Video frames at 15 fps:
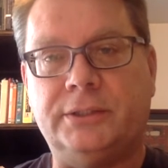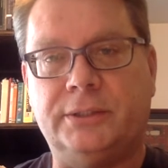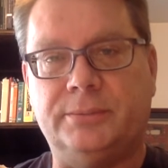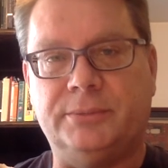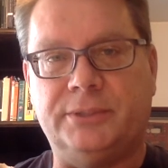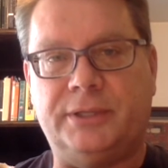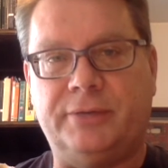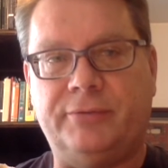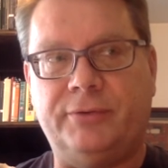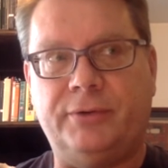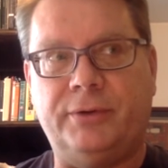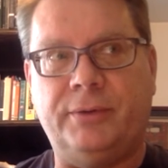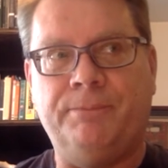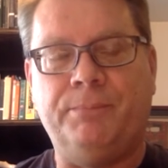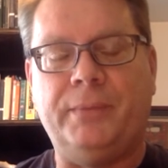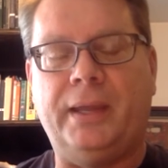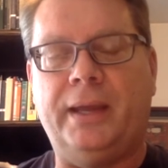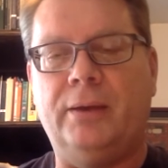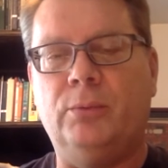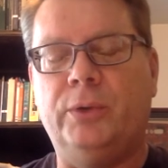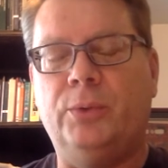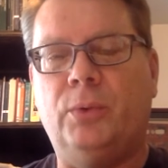them suffer,
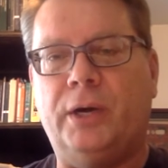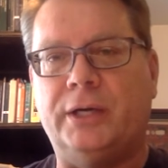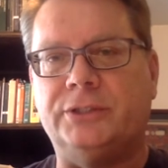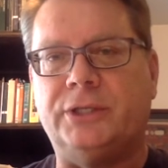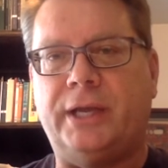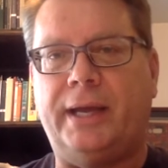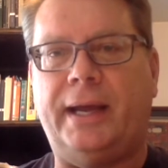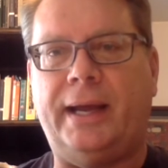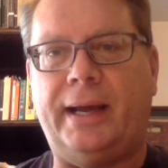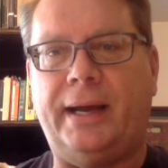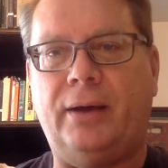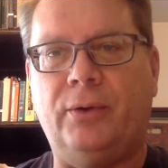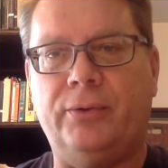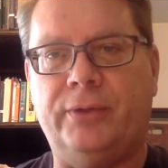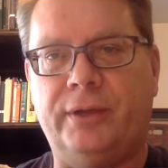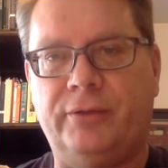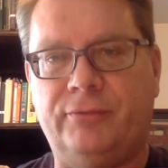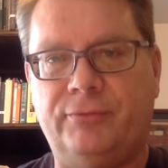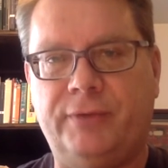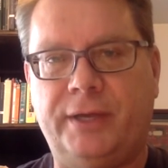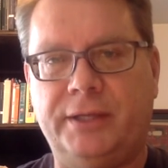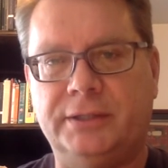and we watch how they
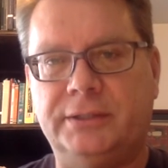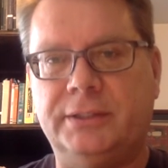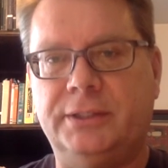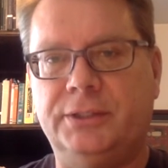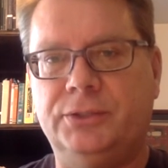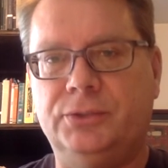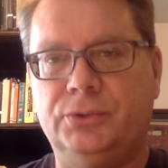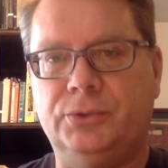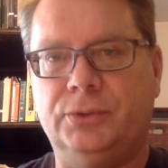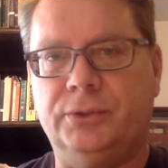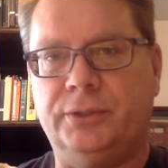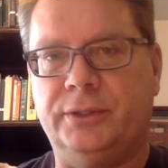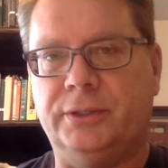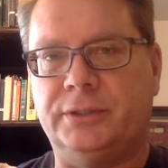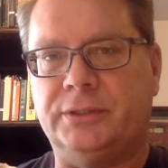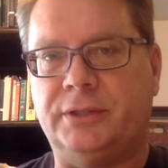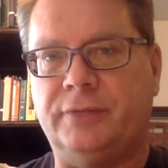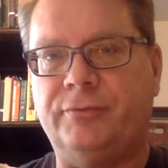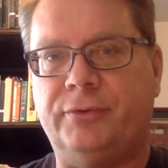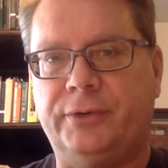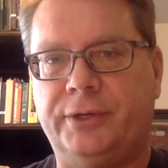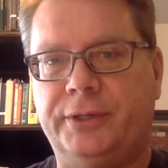face and endure their
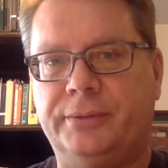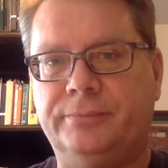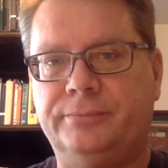suffering.